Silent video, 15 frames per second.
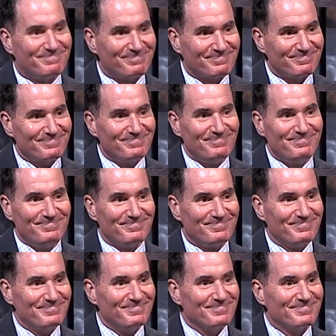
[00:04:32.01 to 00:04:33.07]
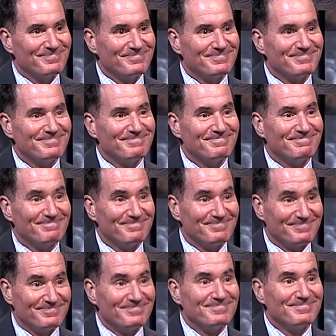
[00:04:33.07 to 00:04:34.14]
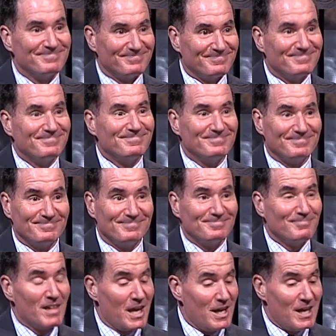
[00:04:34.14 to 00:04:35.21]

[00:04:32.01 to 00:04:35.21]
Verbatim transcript: between us baby boomers and these younger folks. Am I